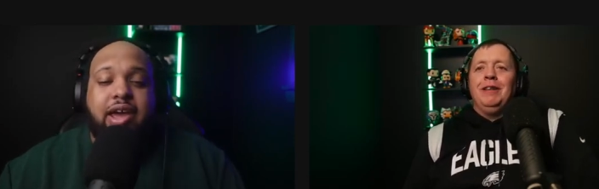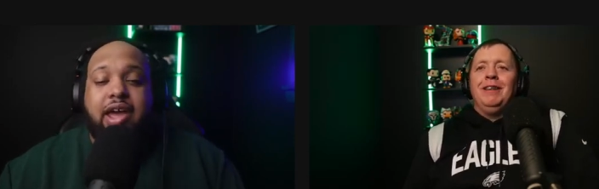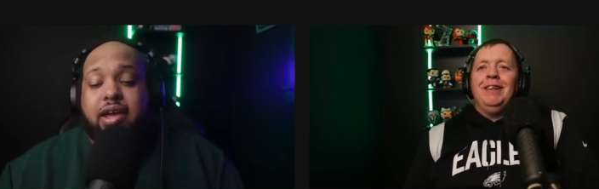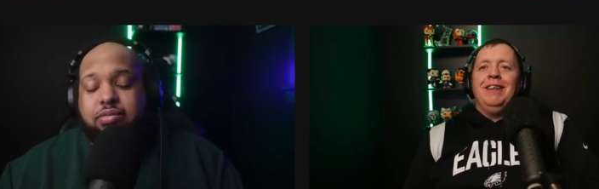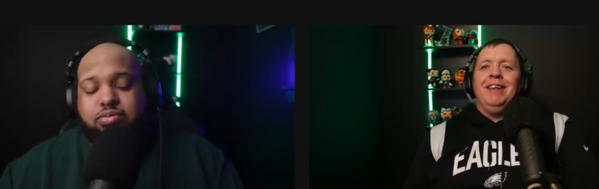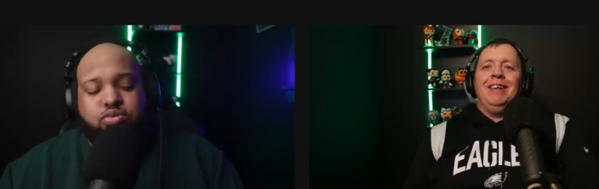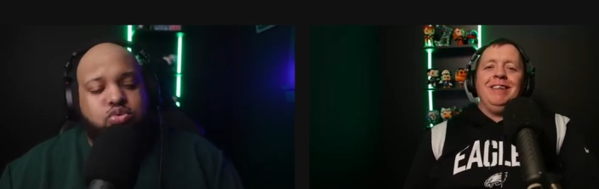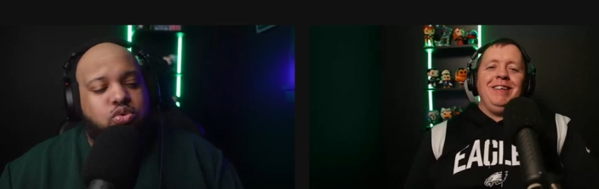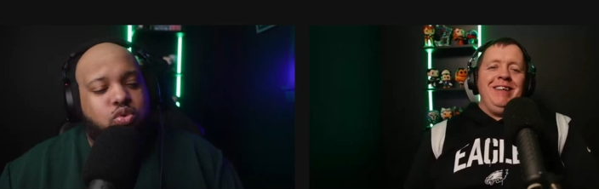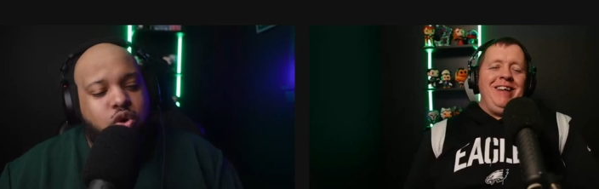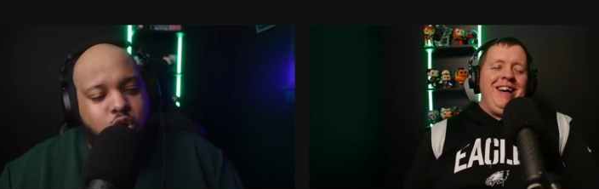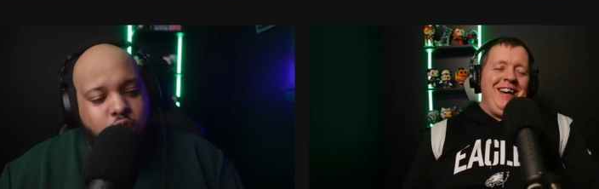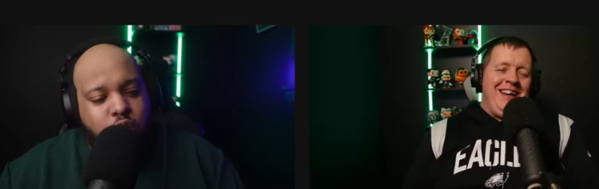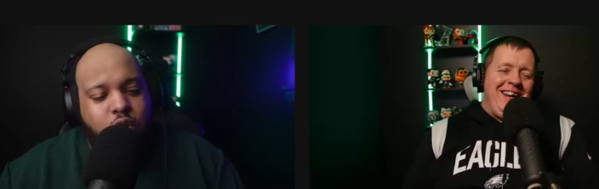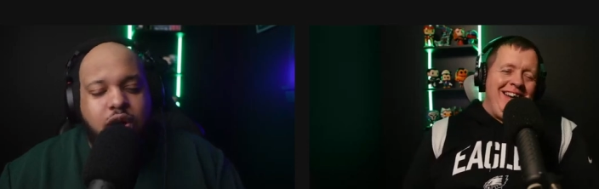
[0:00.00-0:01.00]

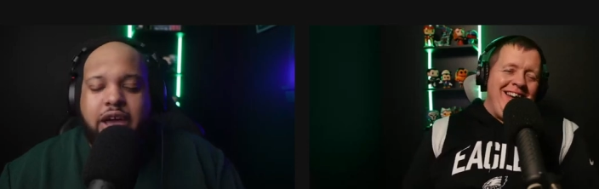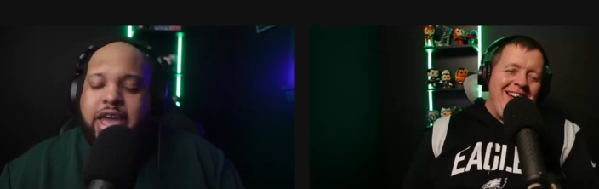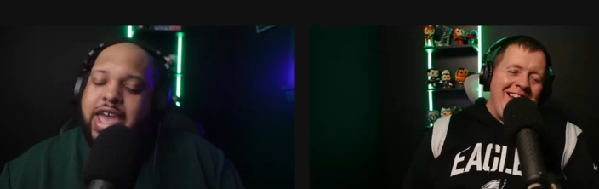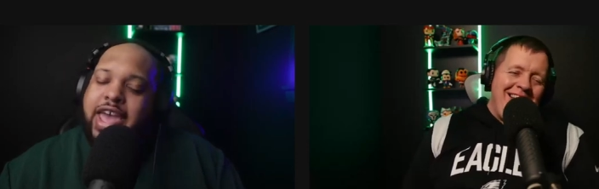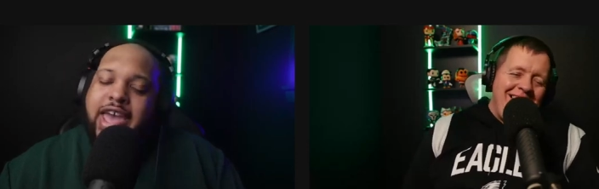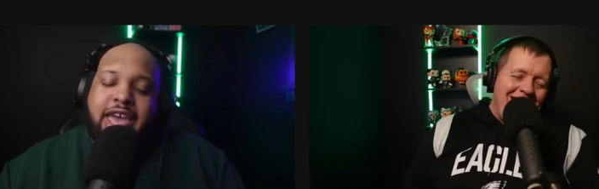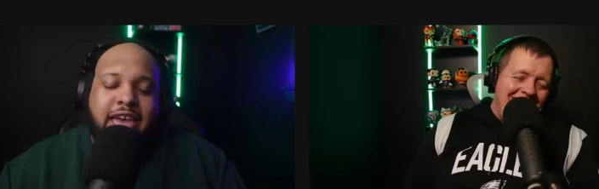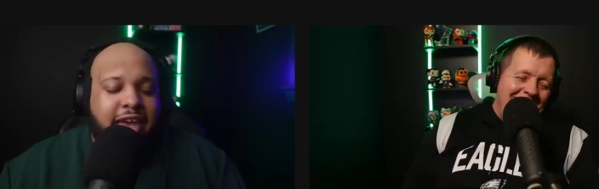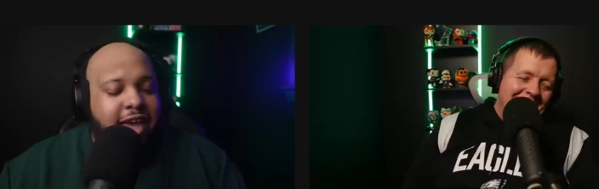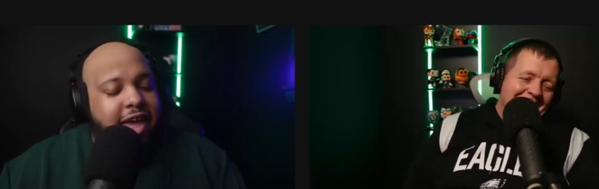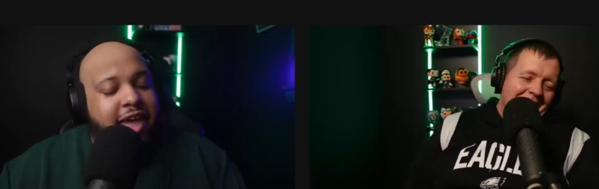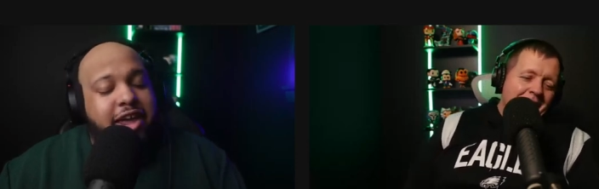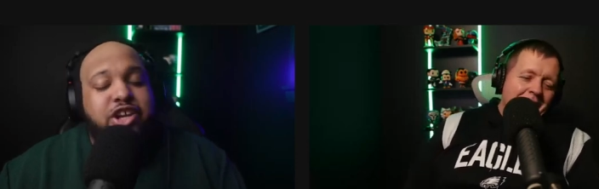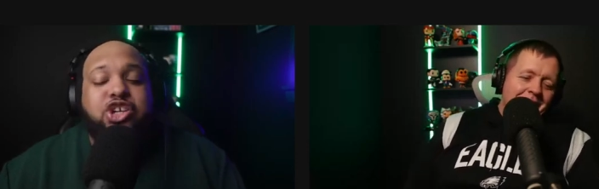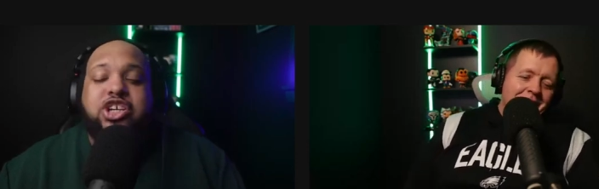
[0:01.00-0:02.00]
Speaker 1: I,
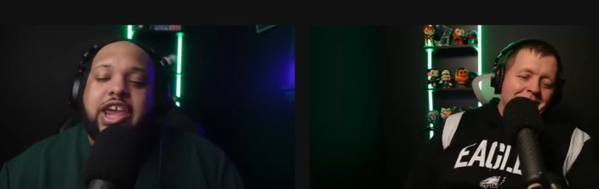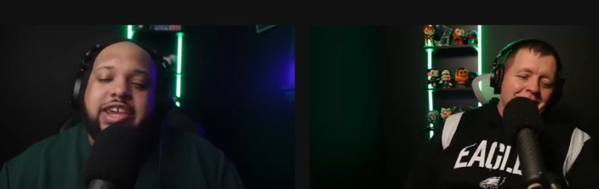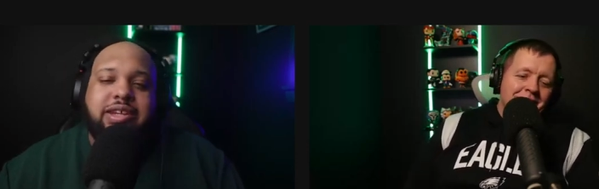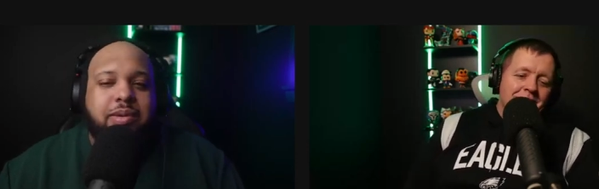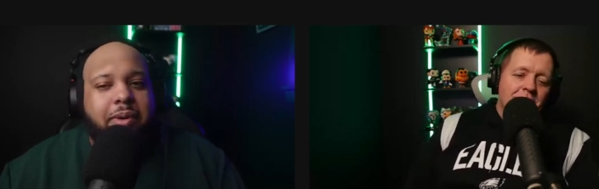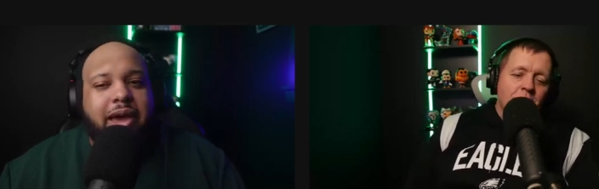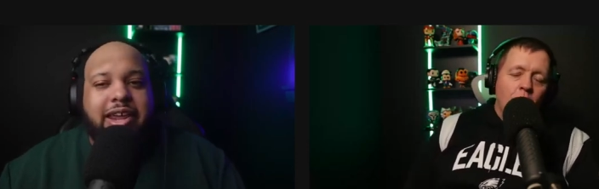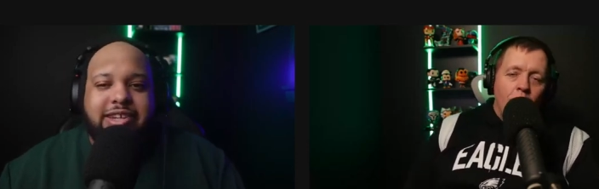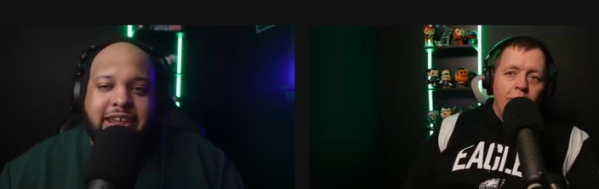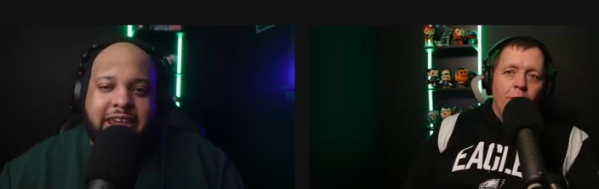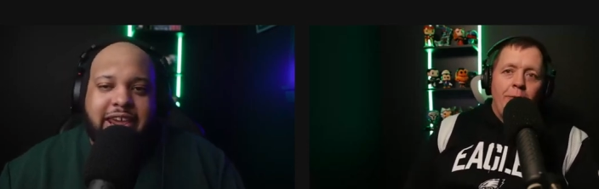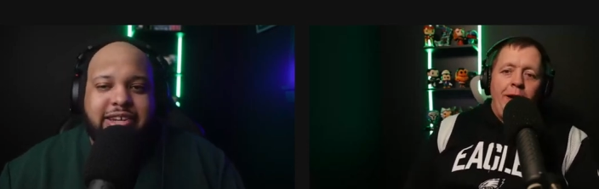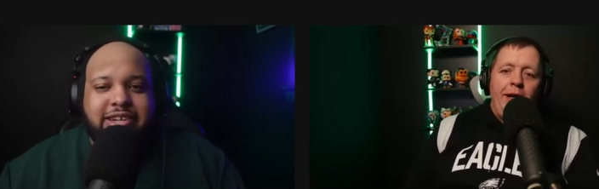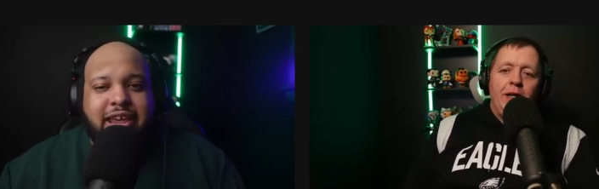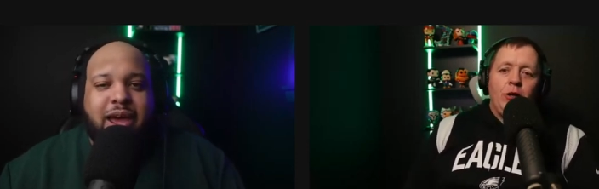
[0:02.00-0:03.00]
shake somebody's Go
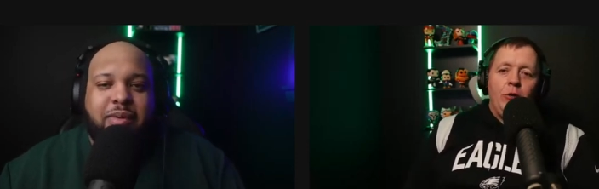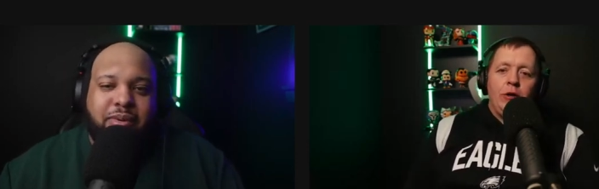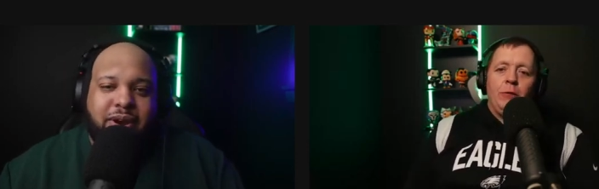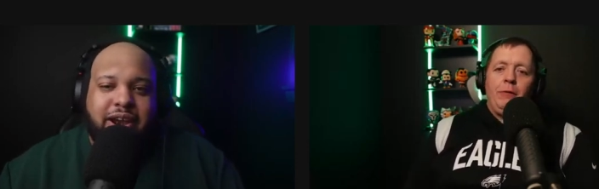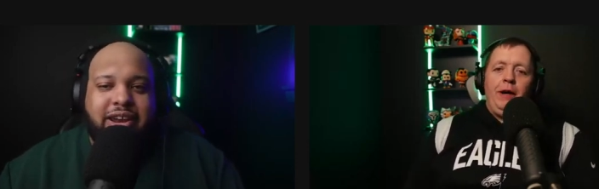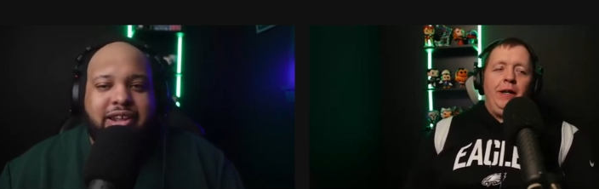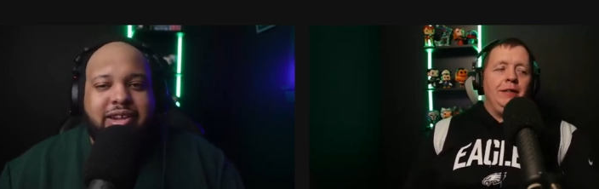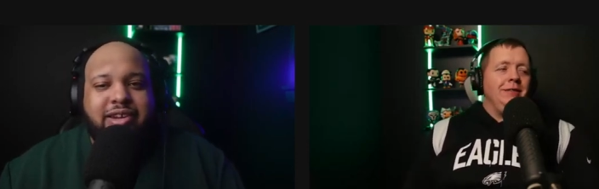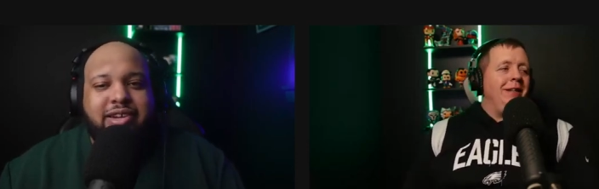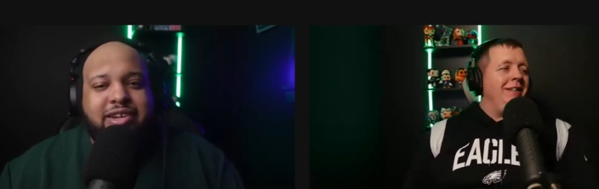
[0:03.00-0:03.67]
hand, Tom Brady.